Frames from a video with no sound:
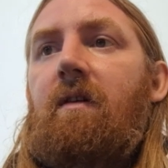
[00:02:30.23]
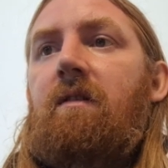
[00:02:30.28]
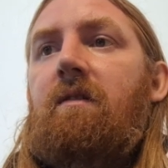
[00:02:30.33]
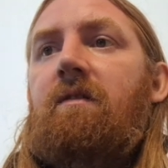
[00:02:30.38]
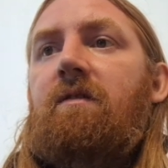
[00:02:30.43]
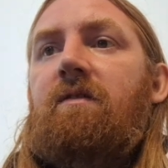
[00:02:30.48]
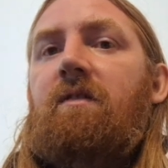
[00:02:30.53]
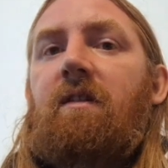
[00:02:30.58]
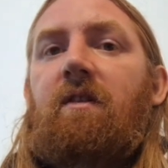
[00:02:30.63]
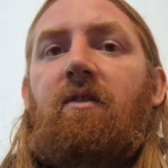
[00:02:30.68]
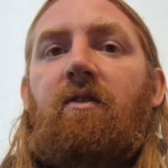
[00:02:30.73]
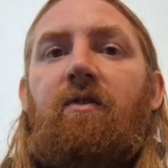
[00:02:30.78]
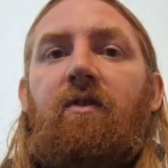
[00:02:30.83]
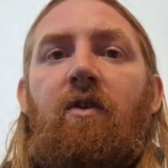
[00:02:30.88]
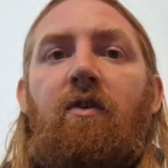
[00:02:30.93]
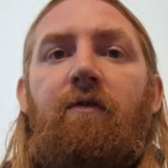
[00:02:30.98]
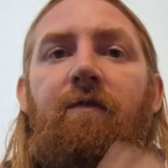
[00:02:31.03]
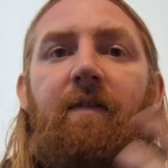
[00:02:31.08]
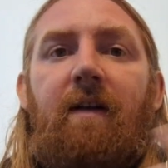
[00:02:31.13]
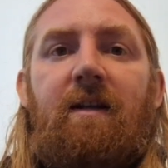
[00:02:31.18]
So they've got
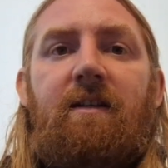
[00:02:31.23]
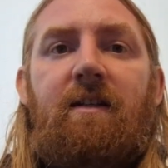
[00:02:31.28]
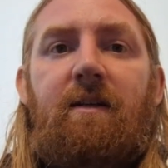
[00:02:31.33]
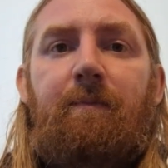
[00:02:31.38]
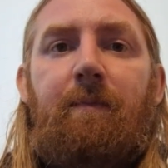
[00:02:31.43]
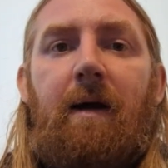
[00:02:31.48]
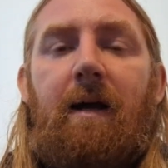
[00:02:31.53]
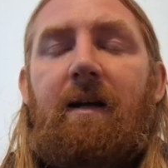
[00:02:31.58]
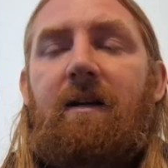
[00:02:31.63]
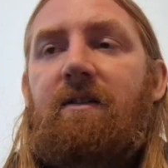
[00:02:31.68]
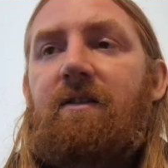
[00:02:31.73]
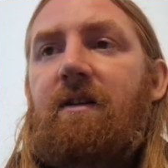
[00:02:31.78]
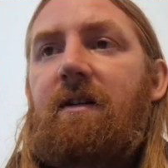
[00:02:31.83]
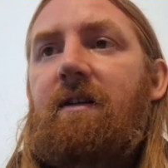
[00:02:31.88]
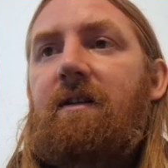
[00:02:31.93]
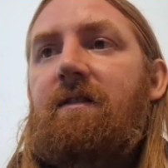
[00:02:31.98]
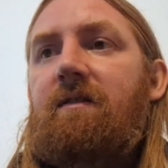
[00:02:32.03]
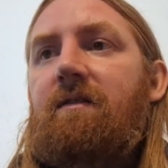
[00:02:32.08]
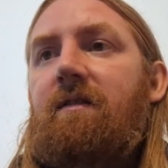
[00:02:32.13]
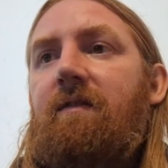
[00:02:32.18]
no flashy packaging
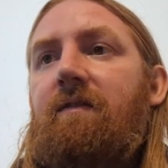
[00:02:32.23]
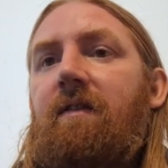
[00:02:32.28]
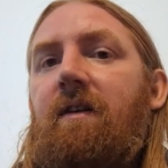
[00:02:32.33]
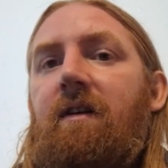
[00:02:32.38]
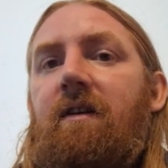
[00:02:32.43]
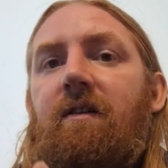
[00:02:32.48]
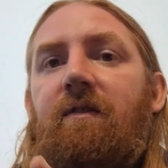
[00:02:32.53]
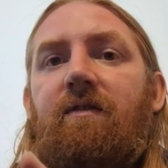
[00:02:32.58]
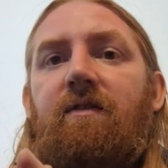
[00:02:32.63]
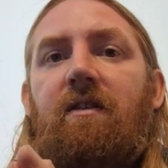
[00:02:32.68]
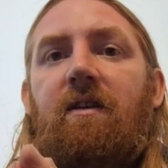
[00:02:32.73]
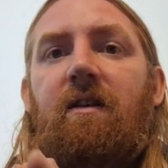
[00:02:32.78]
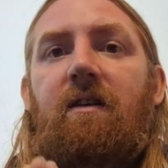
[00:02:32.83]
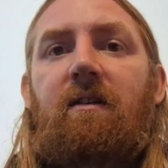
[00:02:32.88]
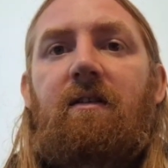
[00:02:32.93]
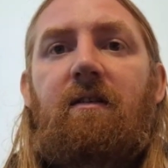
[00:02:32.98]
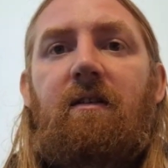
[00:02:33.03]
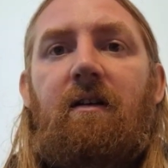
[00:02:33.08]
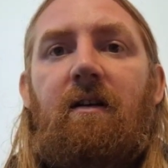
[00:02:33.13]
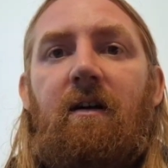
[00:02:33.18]
and stuff like
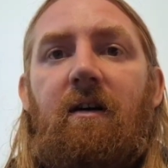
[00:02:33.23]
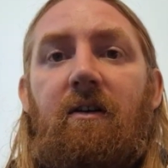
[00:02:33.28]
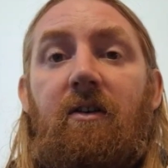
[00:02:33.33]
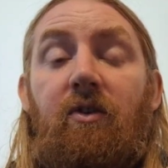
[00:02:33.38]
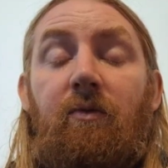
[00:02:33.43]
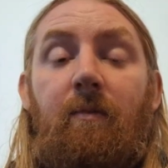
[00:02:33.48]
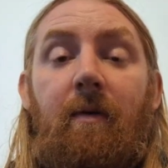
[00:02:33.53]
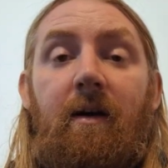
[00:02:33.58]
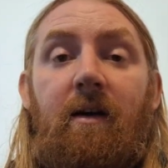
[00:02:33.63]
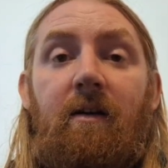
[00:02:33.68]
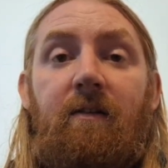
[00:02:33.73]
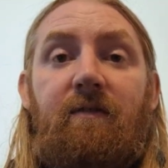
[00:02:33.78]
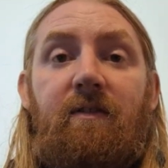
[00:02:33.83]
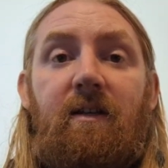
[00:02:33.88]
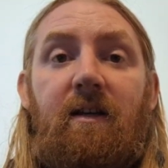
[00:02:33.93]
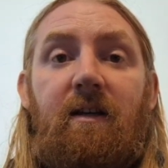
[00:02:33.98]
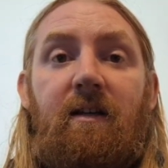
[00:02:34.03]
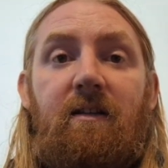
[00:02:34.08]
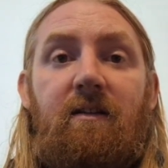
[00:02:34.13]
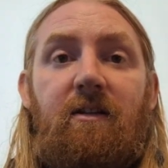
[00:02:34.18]
you may have
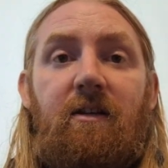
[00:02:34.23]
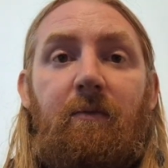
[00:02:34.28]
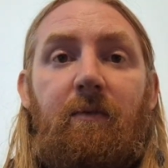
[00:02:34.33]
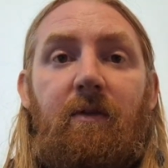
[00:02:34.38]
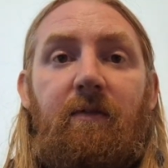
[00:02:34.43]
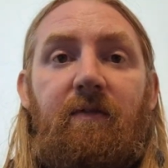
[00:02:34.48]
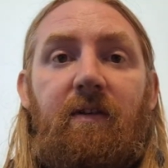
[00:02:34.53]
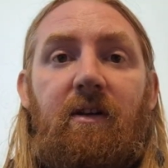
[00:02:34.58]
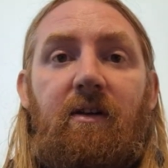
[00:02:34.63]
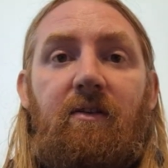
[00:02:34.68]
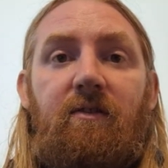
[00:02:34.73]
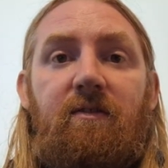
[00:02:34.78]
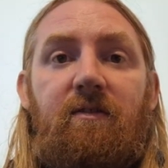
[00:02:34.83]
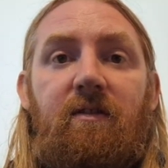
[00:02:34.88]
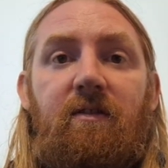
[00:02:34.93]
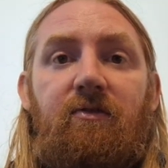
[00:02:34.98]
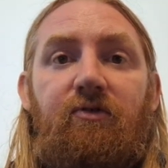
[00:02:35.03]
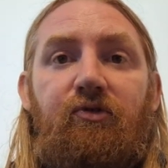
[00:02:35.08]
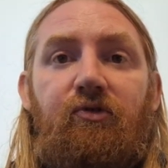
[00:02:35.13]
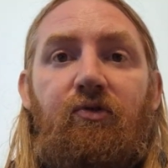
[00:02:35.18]
seen in some of the videos
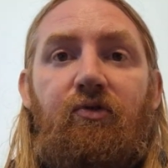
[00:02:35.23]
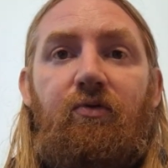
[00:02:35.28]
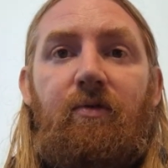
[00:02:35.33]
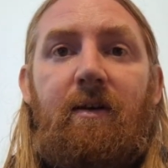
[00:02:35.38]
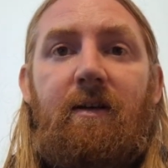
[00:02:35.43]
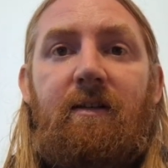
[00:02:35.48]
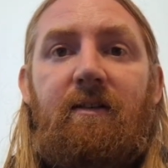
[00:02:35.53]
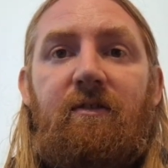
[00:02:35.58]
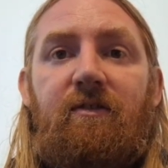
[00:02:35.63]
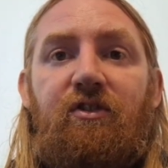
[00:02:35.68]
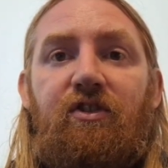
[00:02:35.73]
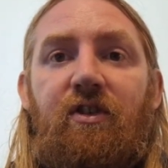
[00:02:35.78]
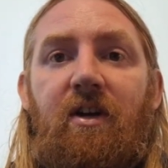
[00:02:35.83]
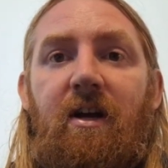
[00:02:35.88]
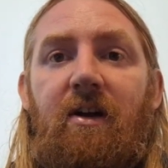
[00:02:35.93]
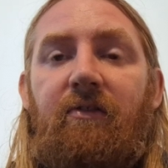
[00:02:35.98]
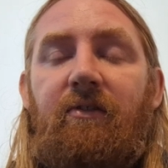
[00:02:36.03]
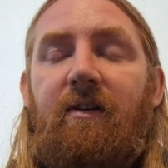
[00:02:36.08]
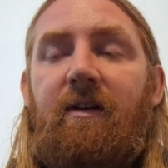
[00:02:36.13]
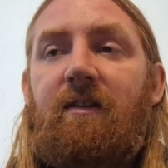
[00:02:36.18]
that Drew is
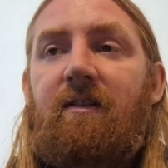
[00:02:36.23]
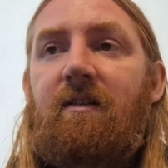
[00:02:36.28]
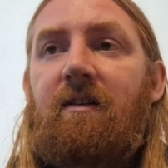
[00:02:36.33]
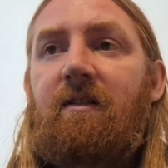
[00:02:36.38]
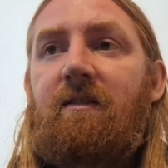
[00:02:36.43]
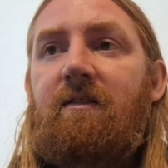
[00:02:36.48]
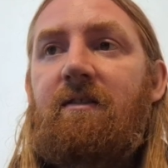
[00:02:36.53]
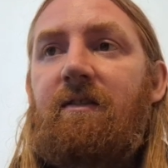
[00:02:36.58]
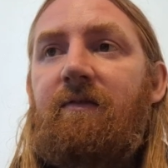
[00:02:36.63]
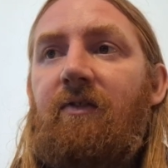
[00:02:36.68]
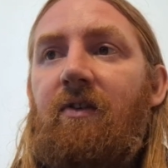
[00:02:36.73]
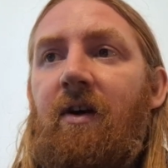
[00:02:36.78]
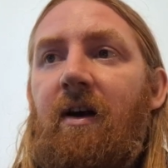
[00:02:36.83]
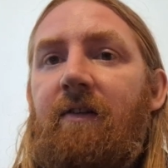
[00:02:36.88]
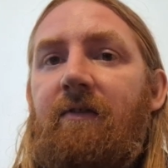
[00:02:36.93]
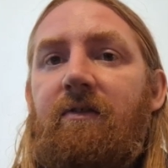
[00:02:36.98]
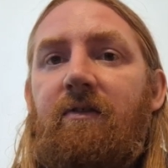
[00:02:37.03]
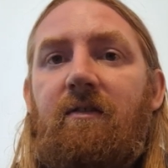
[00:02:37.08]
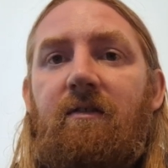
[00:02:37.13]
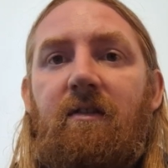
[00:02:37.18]
sharing does. If you
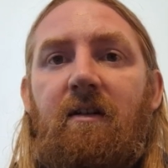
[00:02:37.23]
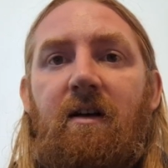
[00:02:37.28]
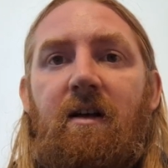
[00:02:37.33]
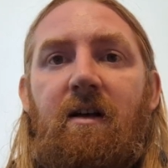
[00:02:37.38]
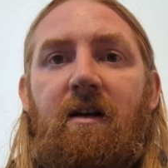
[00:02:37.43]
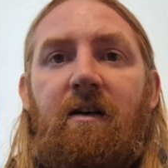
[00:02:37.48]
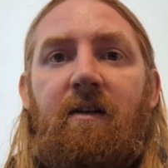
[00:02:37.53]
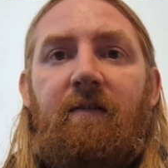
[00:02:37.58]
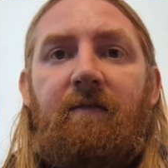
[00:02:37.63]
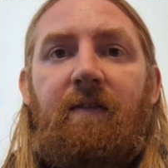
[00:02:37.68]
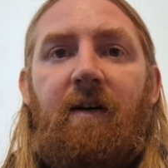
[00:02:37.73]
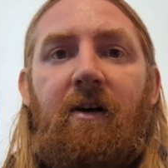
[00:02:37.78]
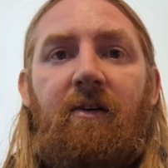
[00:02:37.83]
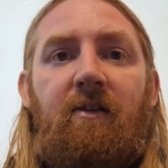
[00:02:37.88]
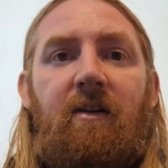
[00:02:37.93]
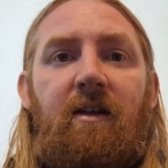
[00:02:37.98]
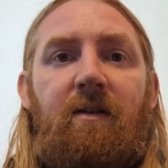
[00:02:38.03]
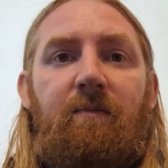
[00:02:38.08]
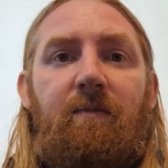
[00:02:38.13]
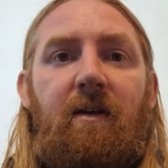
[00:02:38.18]
haven't
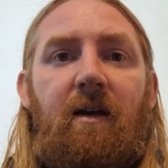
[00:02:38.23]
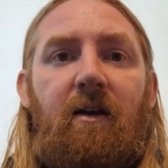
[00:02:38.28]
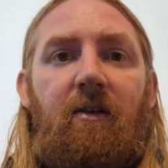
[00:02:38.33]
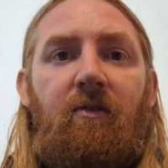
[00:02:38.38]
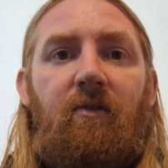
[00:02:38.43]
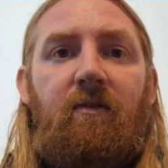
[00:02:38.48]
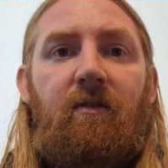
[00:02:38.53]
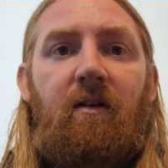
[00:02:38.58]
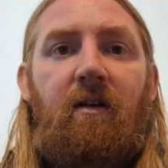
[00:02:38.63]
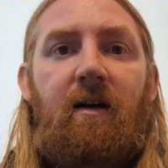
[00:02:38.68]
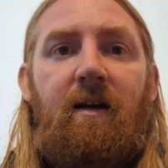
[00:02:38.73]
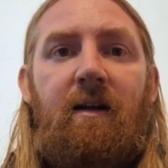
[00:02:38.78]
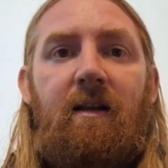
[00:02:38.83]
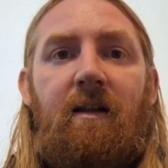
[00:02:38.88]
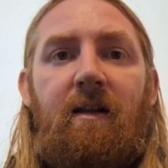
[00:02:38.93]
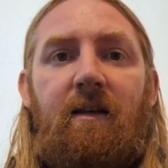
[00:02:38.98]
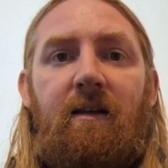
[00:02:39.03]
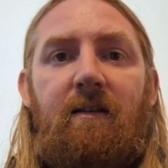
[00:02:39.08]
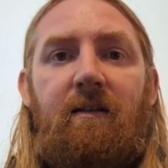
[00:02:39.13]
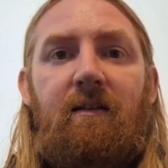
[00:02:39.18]
found him yet online,
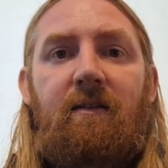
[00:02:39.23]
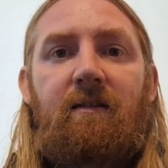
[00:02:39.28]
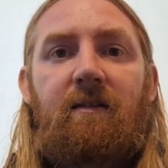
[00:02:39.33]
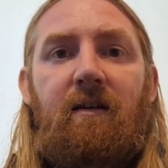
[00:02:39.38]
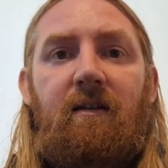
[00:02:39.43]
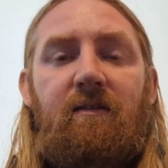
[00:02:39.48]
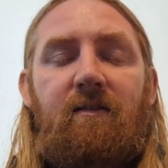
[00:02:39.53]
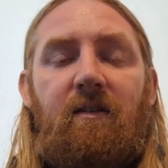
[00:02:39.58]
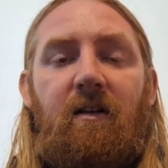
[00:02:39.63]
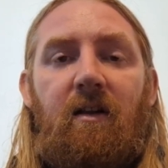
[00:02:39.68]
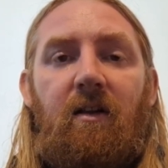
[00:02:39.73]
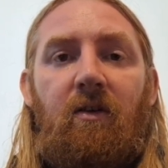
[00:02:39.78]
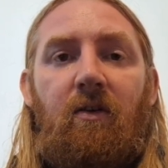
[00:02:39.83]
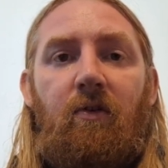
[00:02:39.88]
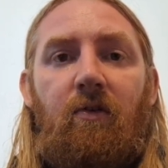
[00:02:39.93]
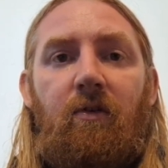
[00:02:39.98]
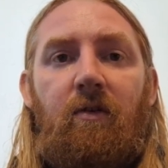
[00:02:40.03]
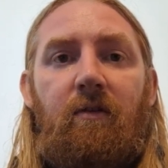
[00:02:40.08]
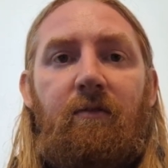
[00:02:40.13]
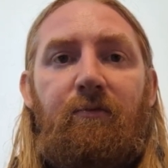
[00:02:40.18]
he does a
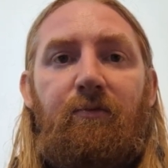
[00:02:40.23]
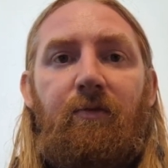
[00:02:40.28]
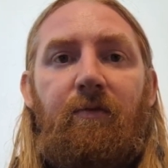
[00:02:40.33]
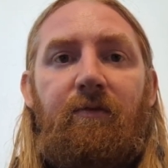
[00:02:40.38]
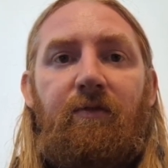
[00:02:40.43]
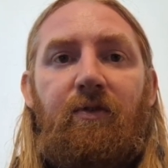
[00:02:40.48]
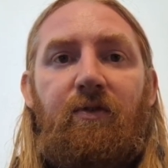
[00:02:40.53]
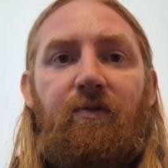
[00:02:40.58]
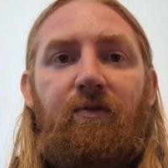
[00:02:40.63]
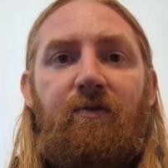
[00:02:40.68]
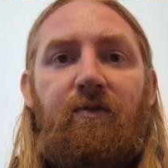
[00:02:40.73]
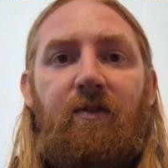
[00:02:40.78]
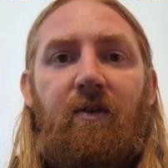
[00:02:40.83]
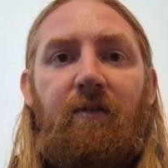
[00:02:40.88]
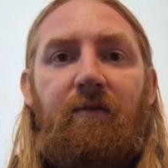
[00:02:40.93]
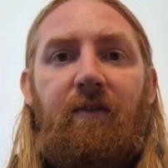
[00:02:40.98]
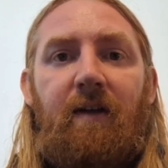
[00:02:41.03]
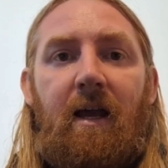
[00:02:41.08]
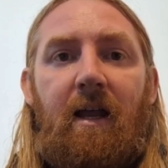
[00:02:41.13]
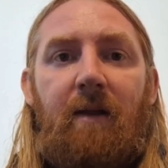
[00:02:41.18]
lot of reviews
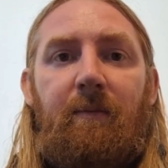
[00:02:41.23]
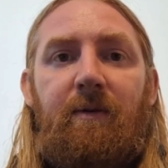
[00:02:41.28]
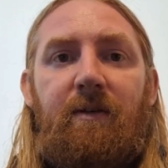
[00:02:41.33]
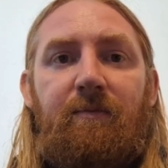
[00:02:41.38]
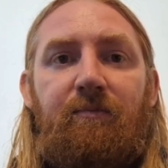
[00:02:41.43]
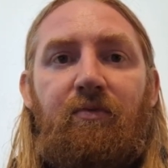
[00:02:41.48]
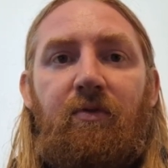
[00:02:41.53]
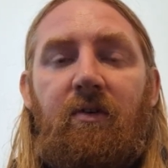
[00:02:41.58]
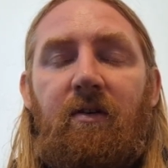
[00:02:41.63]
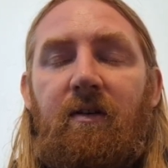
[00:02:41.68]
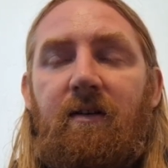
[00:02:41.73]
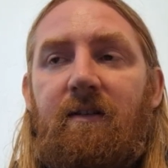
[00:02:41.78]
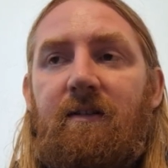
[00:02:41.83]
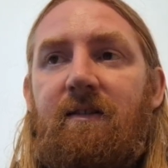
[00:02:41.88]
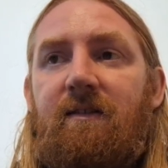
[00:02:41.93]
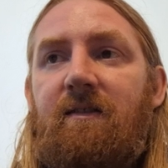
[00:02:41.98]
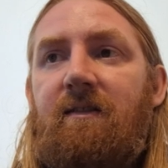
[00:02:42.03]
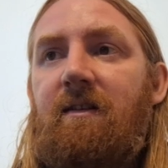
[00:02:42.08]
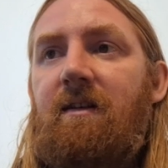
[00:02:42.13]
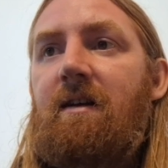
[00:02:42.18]
of cannabis
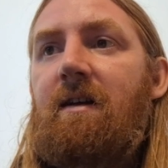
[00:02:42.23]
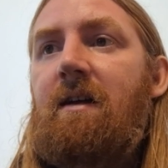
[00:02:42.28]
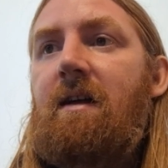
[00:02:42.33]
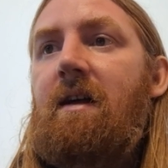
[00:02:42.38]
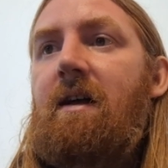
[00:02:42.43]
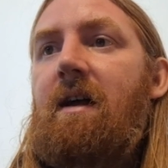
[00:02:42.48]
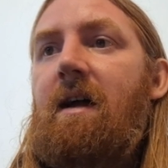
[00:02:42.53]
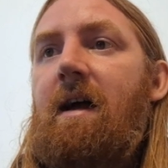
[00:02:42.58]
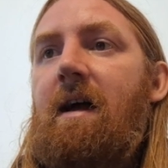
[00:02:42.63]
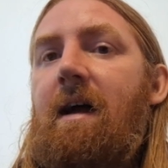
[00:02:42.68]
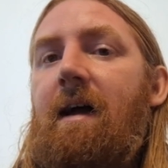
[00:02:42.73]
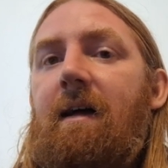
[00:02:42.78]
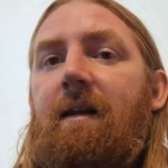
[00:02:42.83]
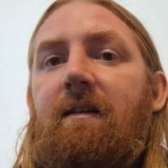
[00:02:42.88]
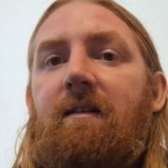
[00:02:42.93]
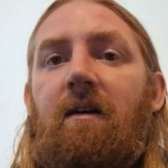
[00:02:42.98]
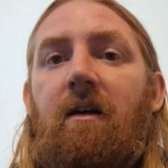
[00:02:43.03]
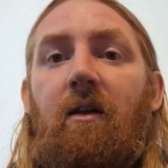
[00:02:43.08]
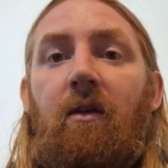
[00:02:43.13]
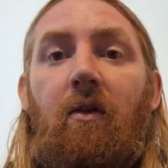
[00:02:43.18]
products, and
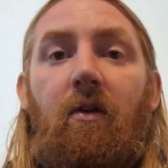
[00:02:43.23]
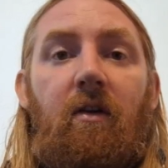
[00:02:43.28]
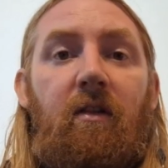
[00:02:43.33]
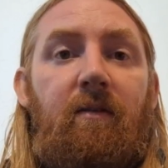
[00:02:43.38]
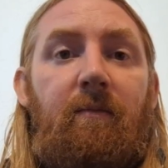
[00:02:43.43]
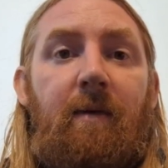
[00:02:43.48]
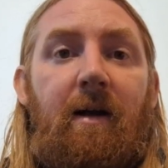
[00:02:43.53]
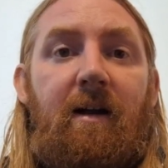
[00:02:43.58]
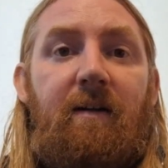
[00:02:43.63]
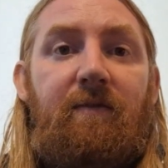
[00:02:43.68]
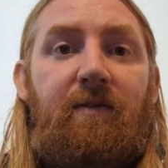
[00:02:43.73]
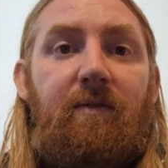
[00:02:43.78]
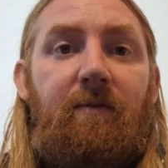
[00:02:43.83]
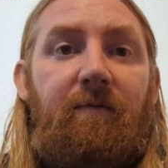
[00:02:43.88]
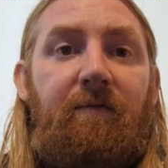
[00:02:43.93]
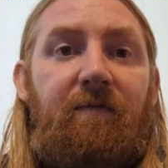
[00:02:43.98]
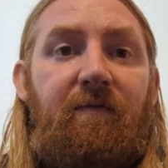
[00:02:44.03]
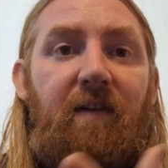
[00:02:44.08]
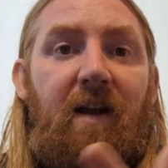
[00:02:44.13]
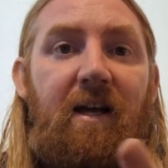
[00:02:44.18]
a lot of them have
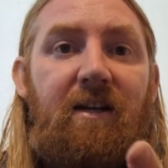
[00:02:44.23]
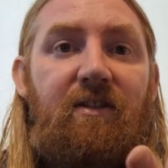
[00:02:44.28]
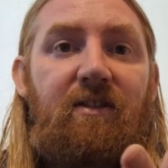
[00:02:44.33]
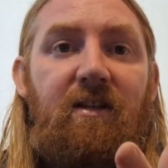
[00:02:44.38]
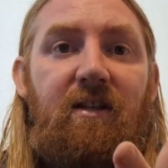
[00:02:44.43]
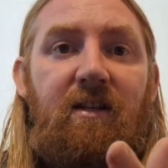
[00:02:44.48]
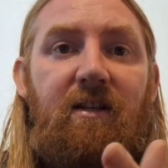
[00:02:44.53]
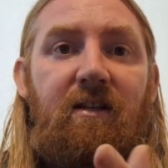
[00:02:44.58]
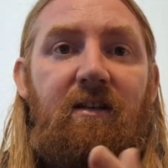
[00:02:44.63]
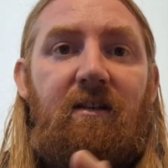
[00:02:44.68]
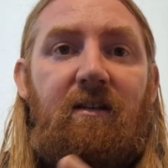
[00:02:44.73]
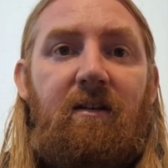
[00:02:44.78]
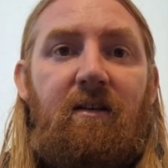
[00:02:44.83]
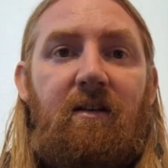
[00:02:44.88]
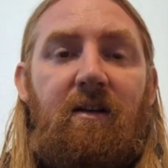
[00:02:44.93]
some flashy,